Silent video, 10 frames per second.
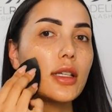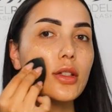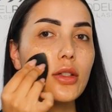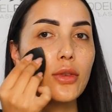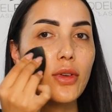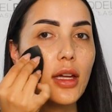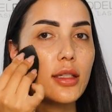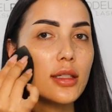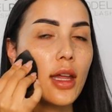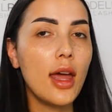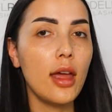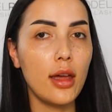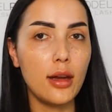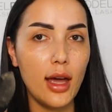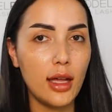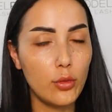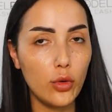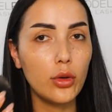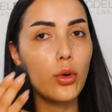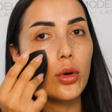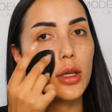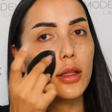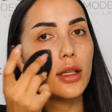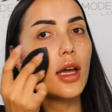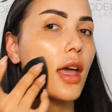into your face and add more accordingly.